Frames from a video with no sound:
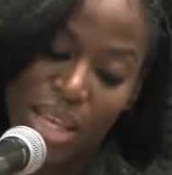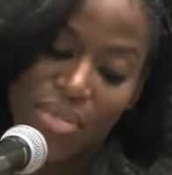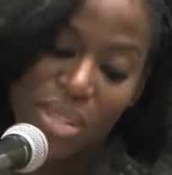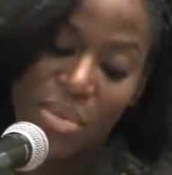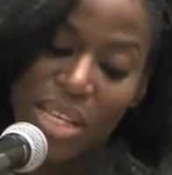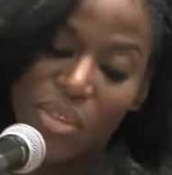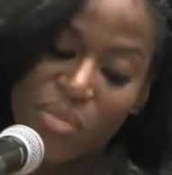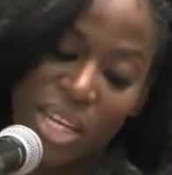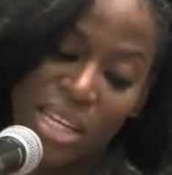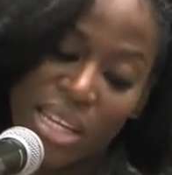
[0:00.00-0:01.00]
If some
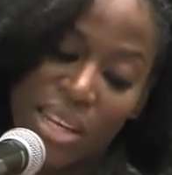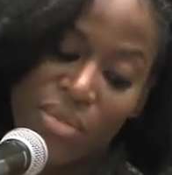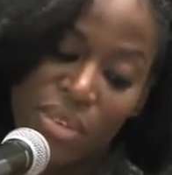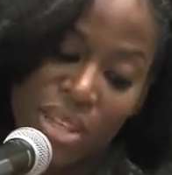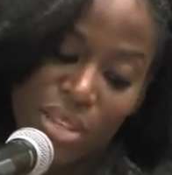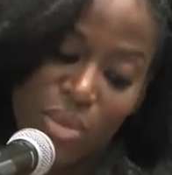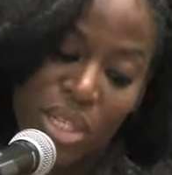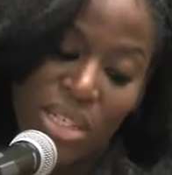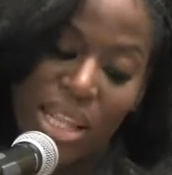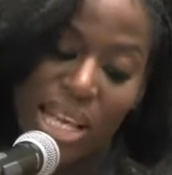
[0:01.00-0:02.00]
ill-fated infant
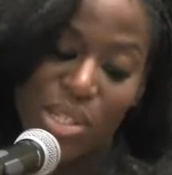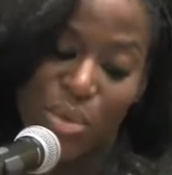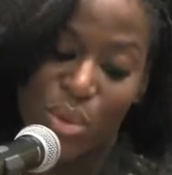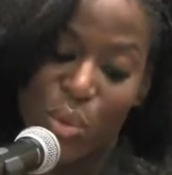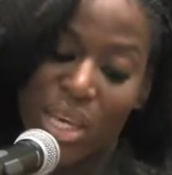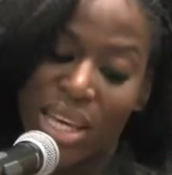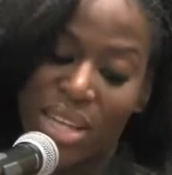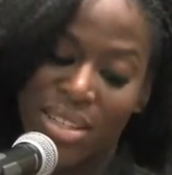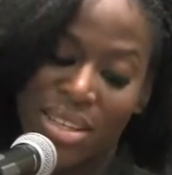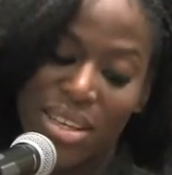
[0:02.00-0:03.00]
wouldn't last through the
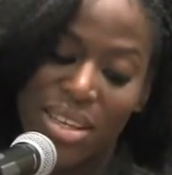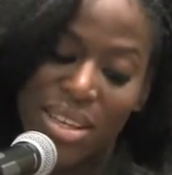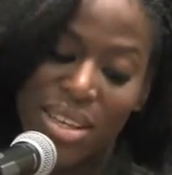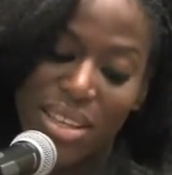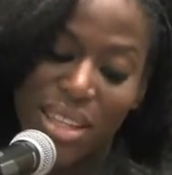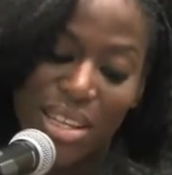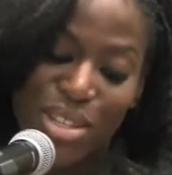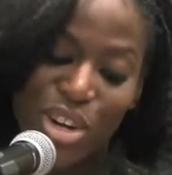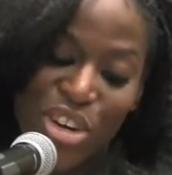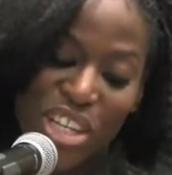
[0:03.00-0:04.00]
weekend, they
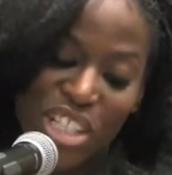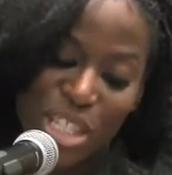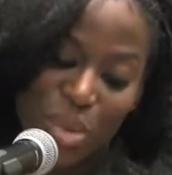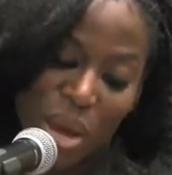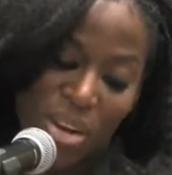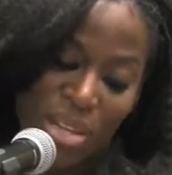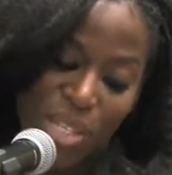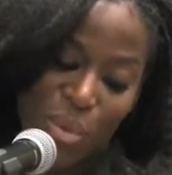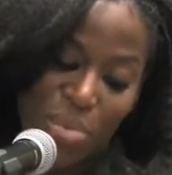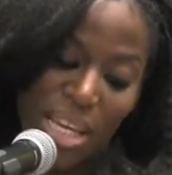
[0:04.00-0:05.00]
discouraged its
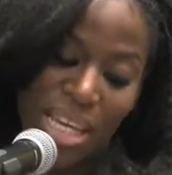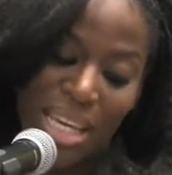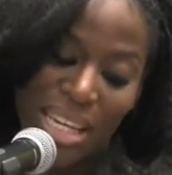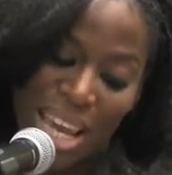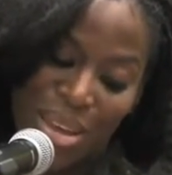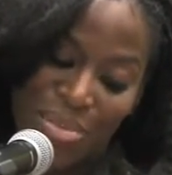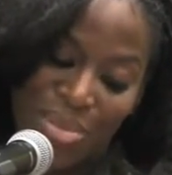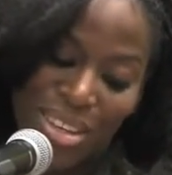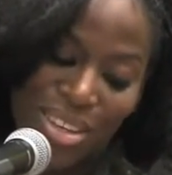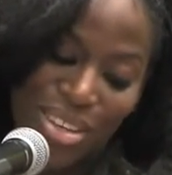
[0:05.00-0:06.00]
parents from picking a name,
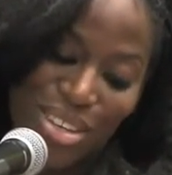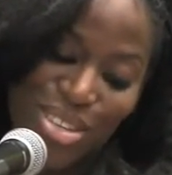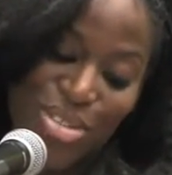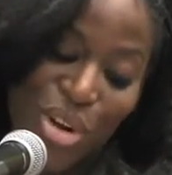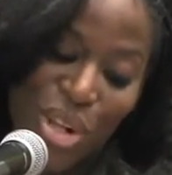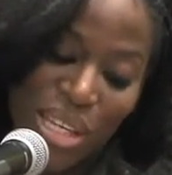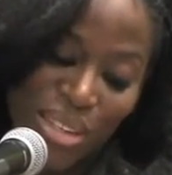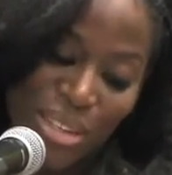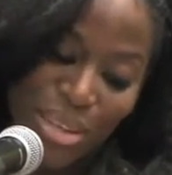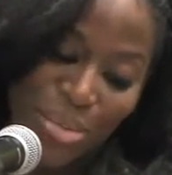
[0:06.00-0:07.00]

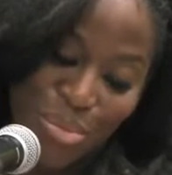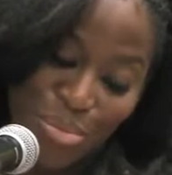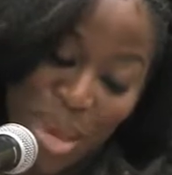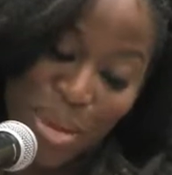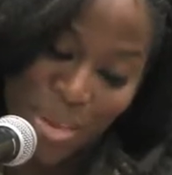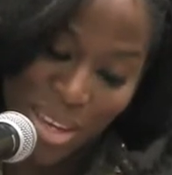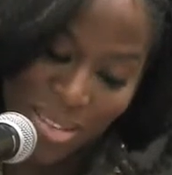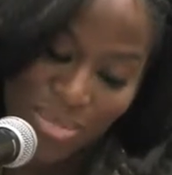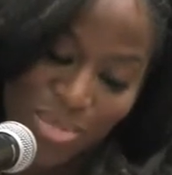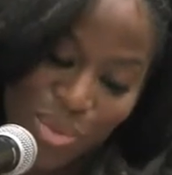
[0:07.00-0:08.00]
scrawling baby
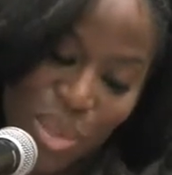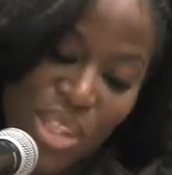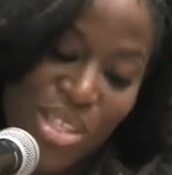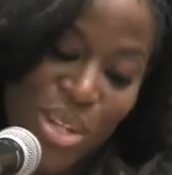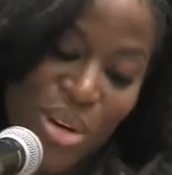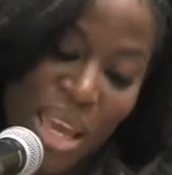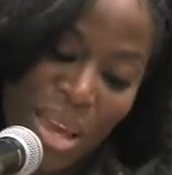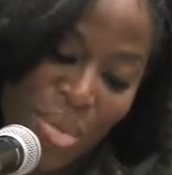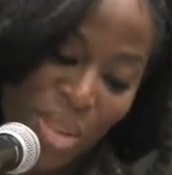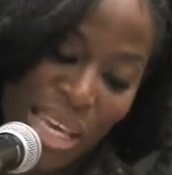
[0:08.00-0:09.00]
with the
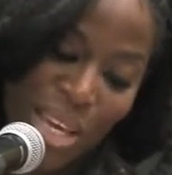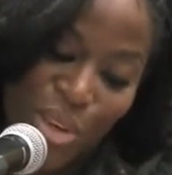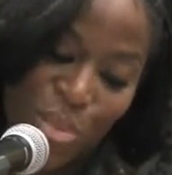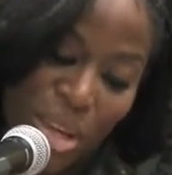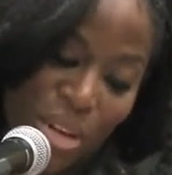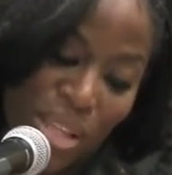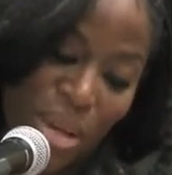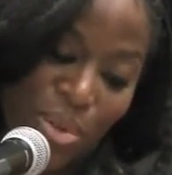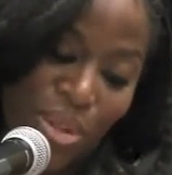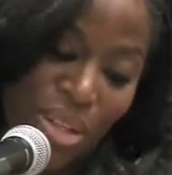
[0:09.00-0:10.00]
surname on the incubator
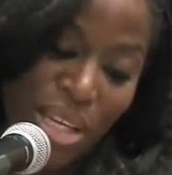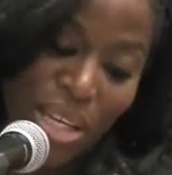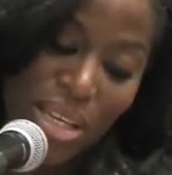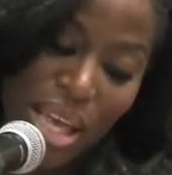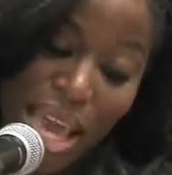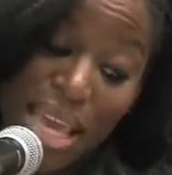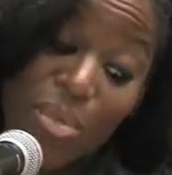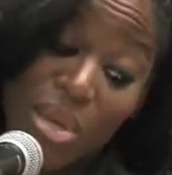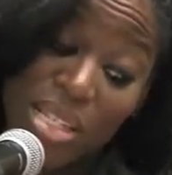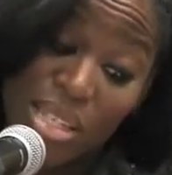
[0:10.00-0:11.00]
label,
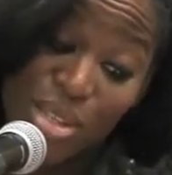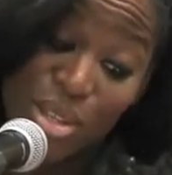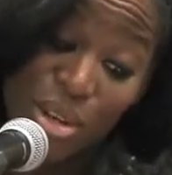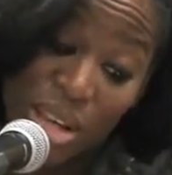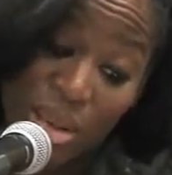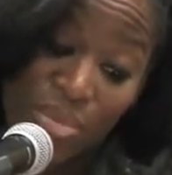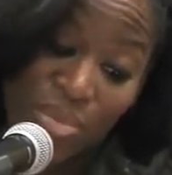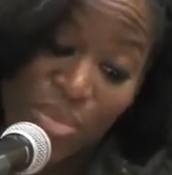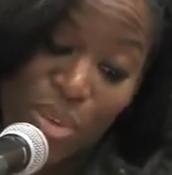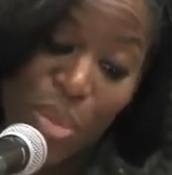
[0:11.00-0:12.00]
ABC surname
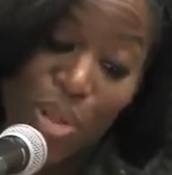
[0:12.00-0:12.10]
for